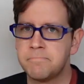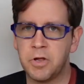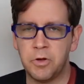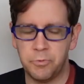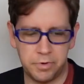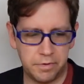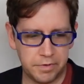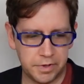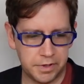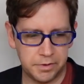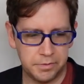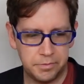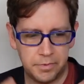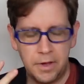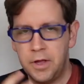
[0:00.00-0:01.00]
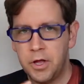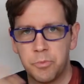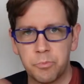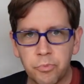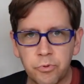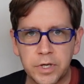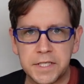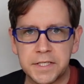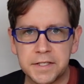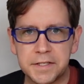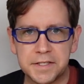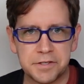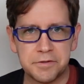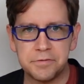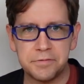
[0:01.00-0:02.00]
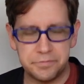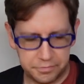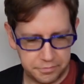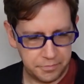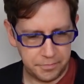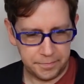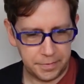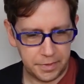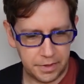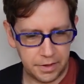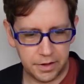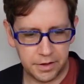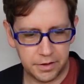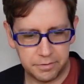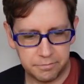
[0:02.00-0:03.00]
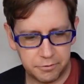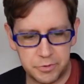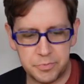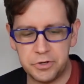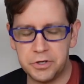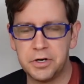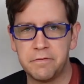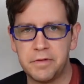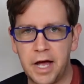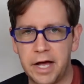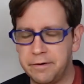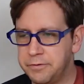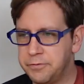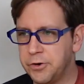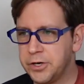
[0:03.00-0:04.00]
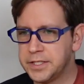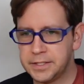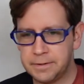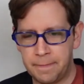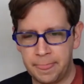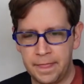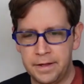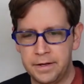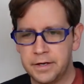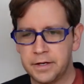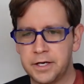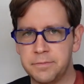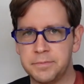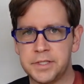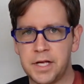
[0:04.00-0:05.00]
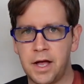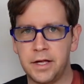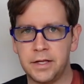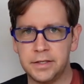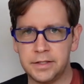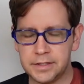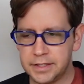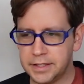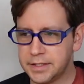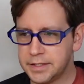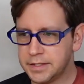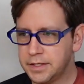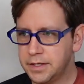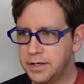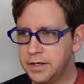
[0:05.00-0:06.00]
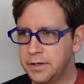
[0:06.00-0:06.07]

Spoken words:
One of the priests of the communion of the Omnivoice comes on and says,